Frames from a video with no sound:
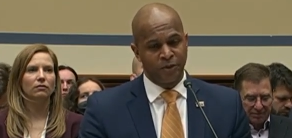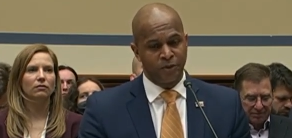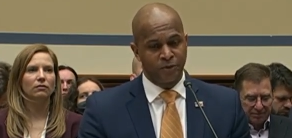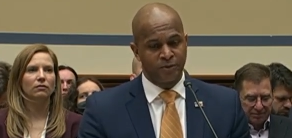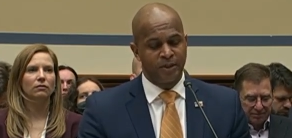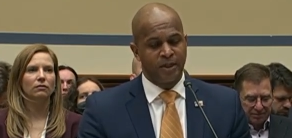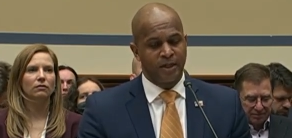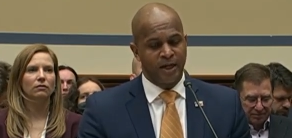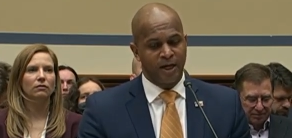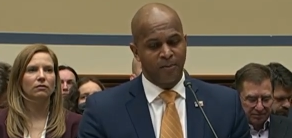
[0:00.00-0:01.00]
Speaker 1: used
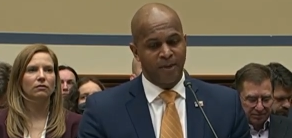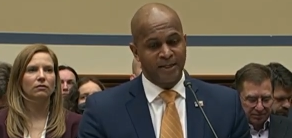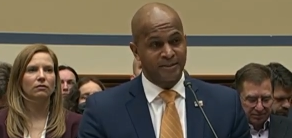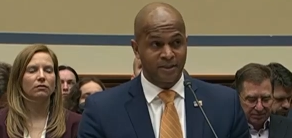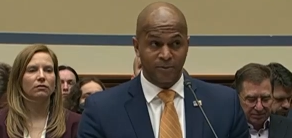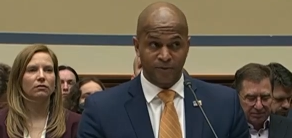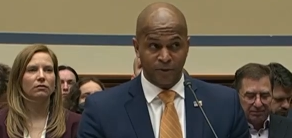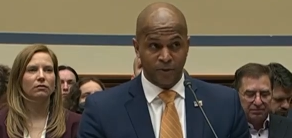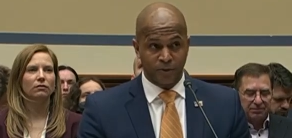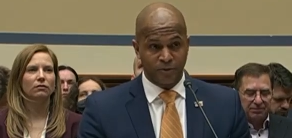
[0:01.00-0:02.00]
uh, by some of
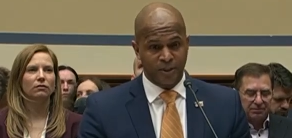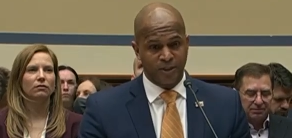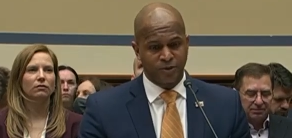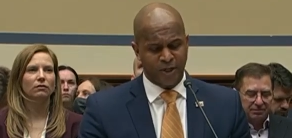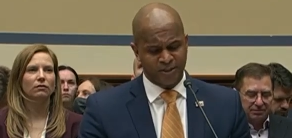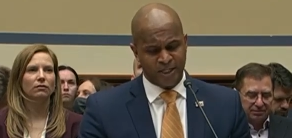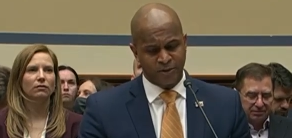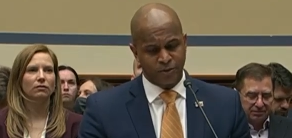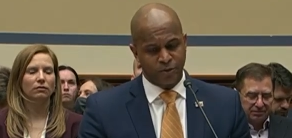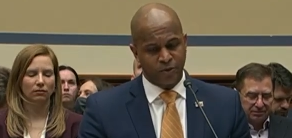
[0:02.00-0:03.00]
those uh,
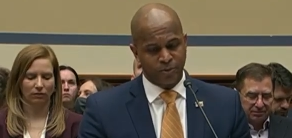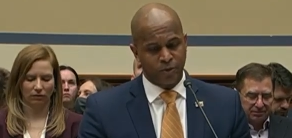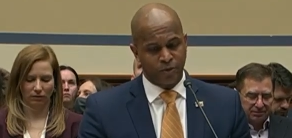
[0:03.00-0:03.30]
transnational criminal